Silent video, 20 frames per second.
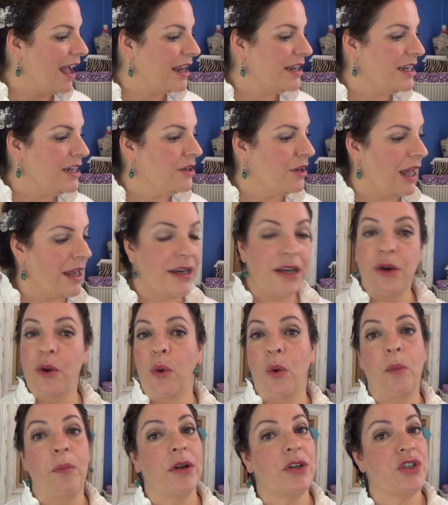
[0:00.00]
I need I need a
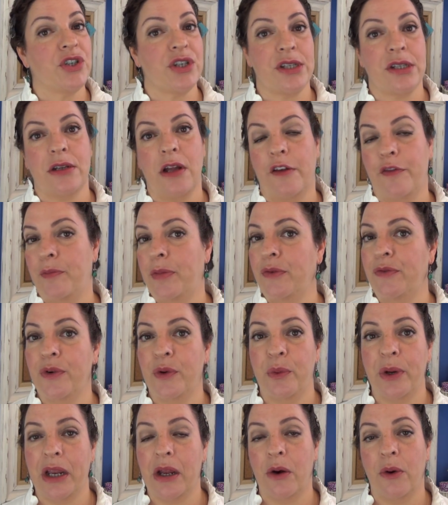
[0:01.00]
whole bunch of stuff before
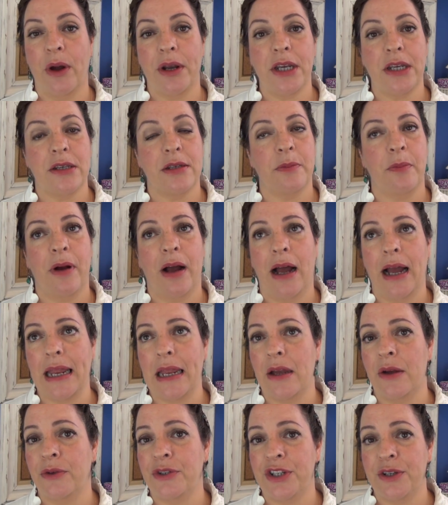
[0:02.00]
we go. I need to
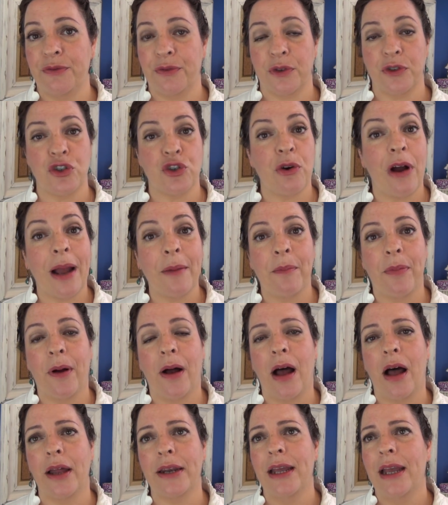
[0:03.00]
buy a different
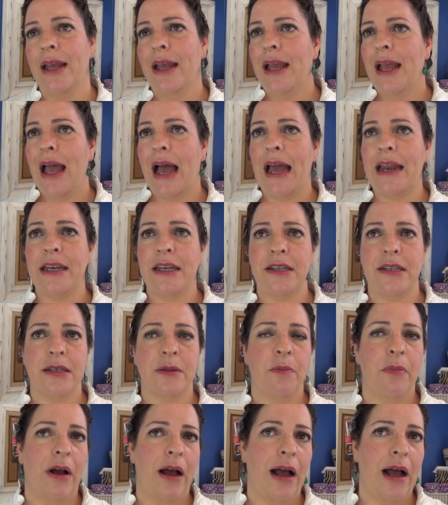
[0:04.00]
tripod, I need to
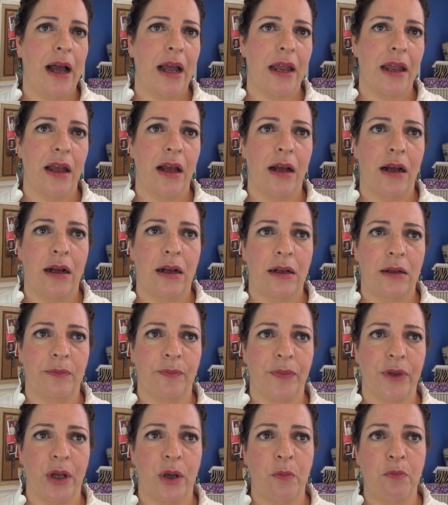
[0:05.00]
buy
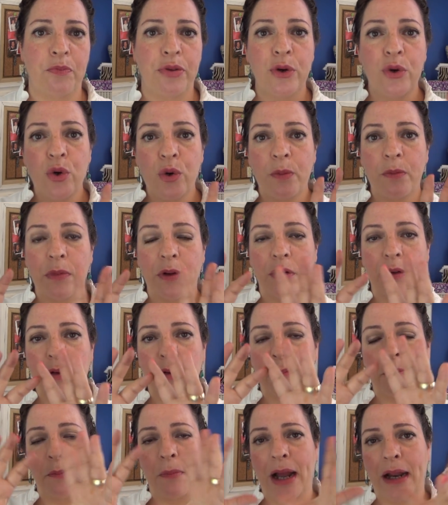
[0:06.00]
um, a boom
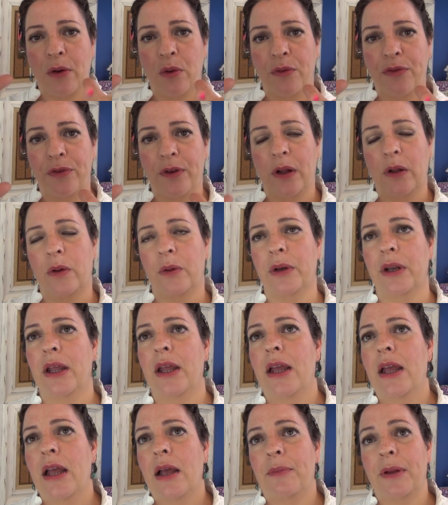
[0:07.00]
microphone,
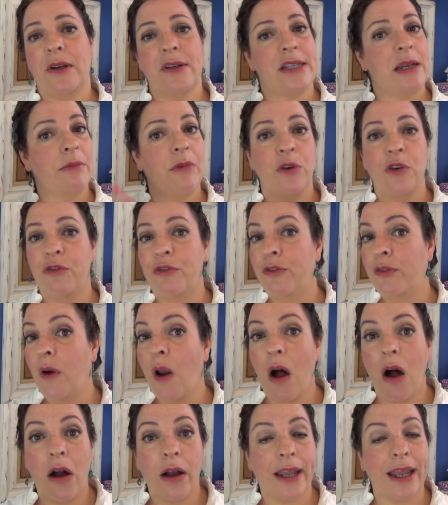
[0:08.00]
because I'm gonna
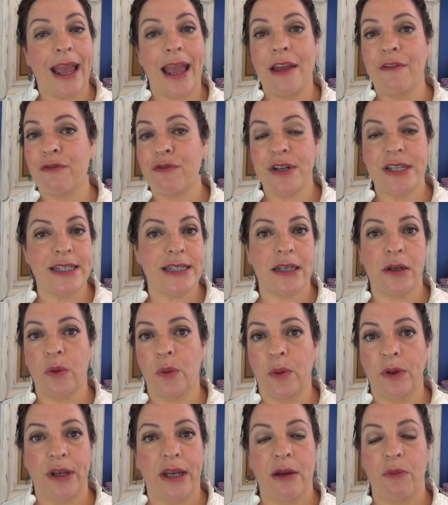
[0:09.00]
vlog every
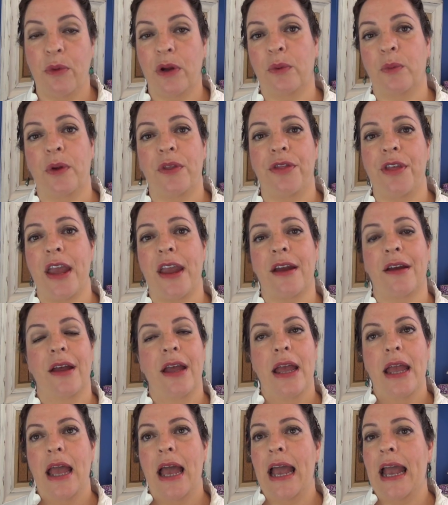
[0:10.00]
single day when we're there,
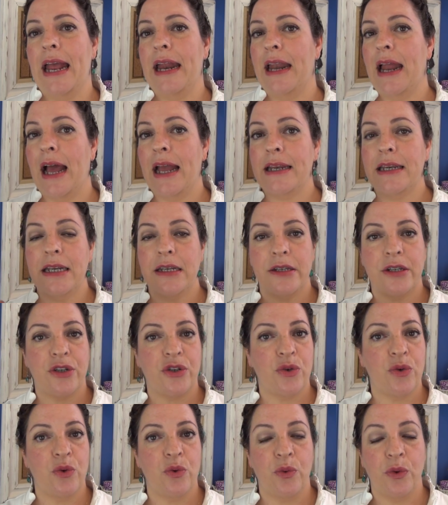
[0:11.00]
and I need
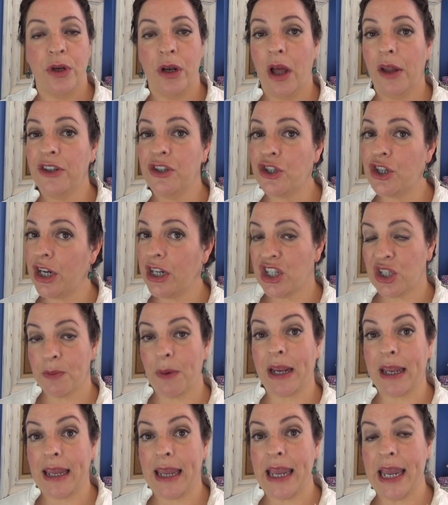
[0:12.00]
to not change
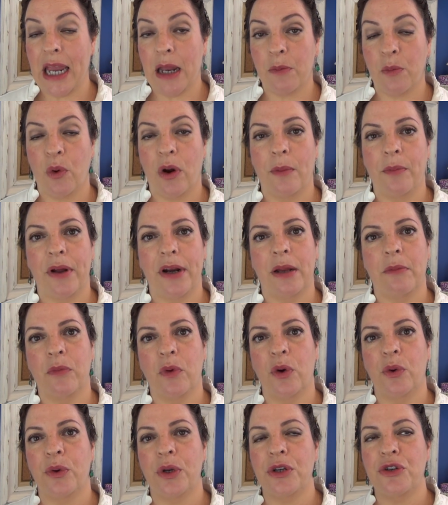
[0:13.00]
my camera, but I'm
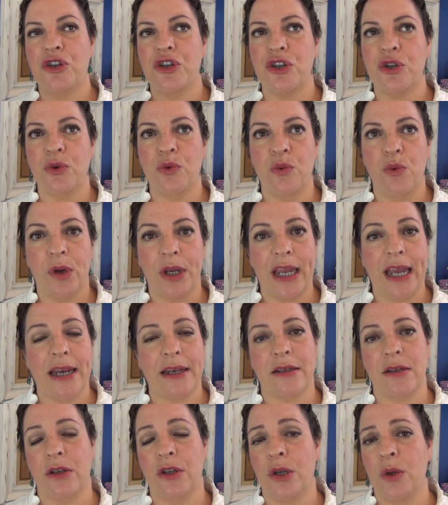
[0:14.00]
going to
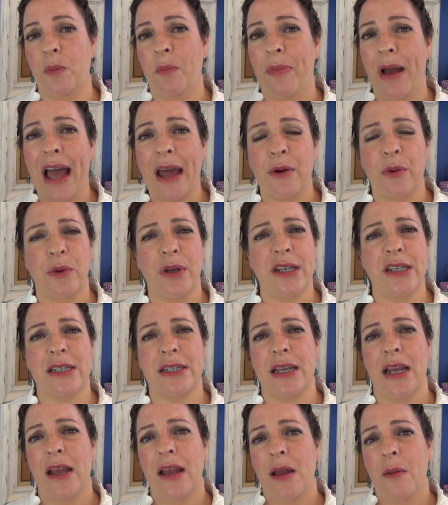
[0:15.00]
get new
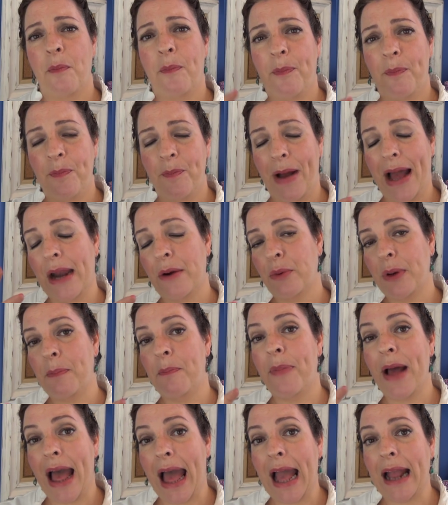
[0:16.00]
batteries,
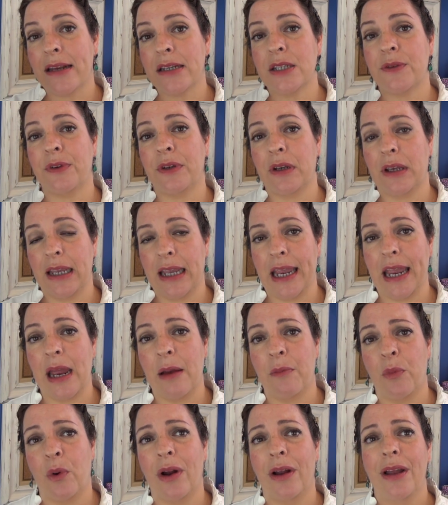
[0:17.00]
battery packs for the
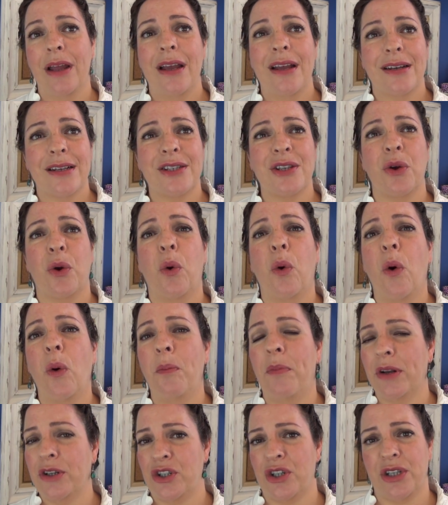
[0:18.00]
camera. There's a whole
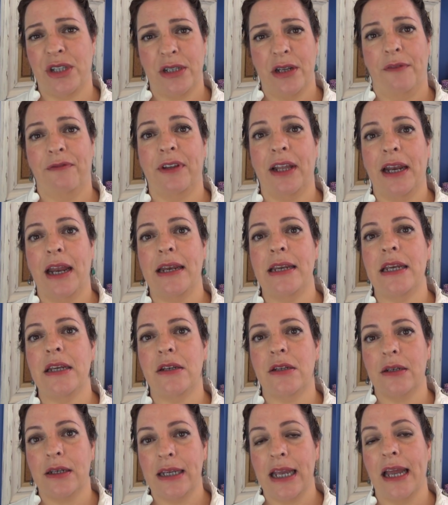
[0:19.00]
bunch of stuff that I
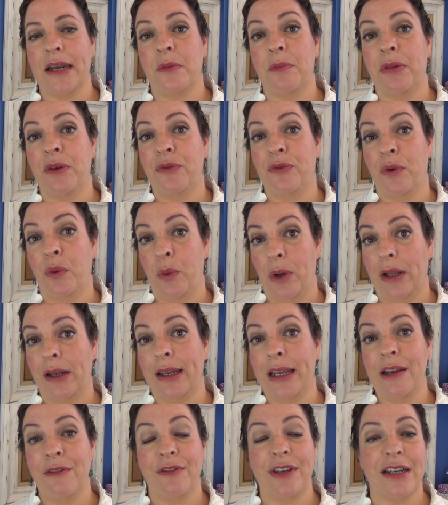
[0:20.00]
need to get before we
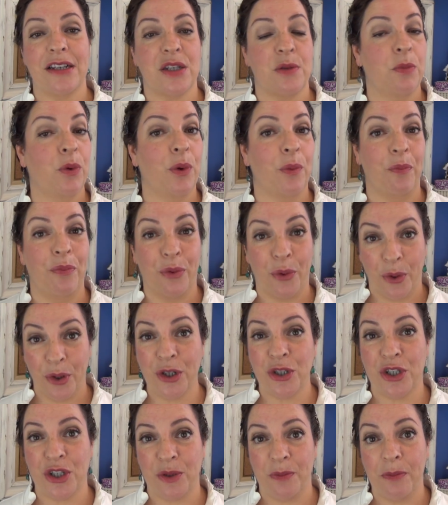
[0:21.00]
leave that's more
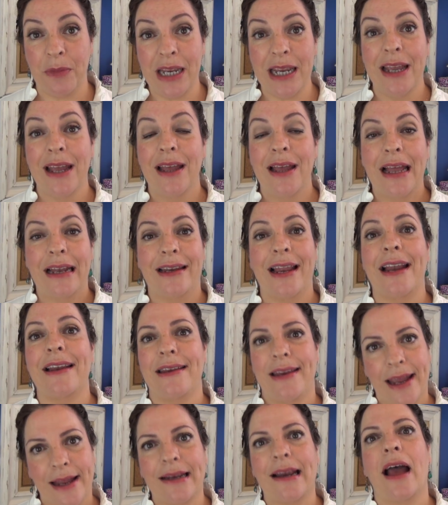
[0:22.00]
important to me
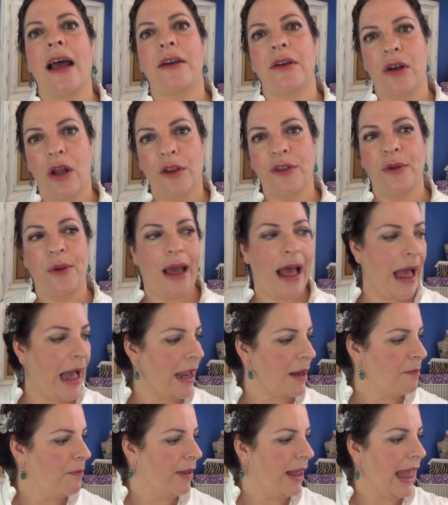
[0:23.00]
than yet another
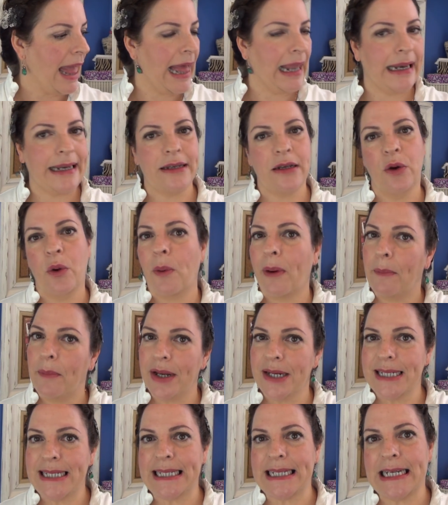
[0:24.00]
eye palette. Laura
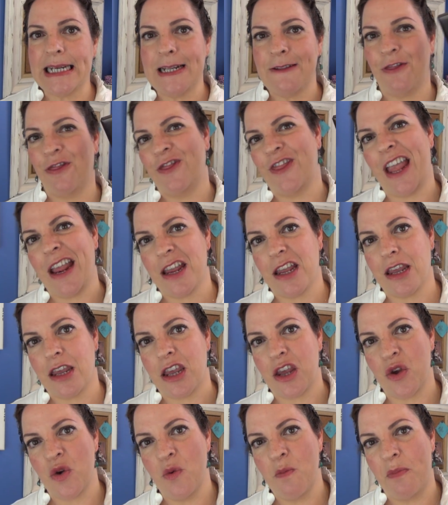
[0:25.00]
Mercier,
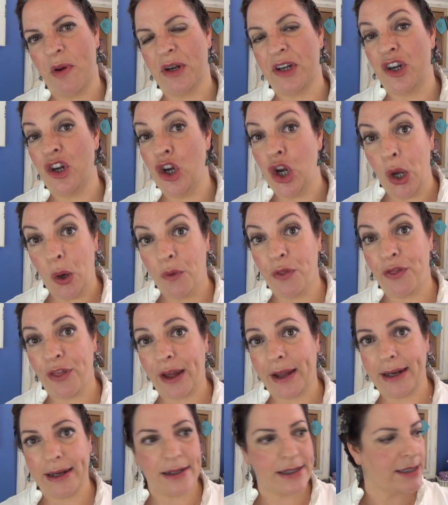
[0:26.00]
thank you, but no
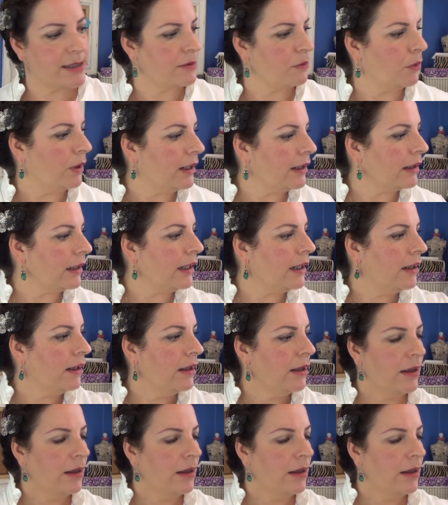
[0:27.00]
thanks, really.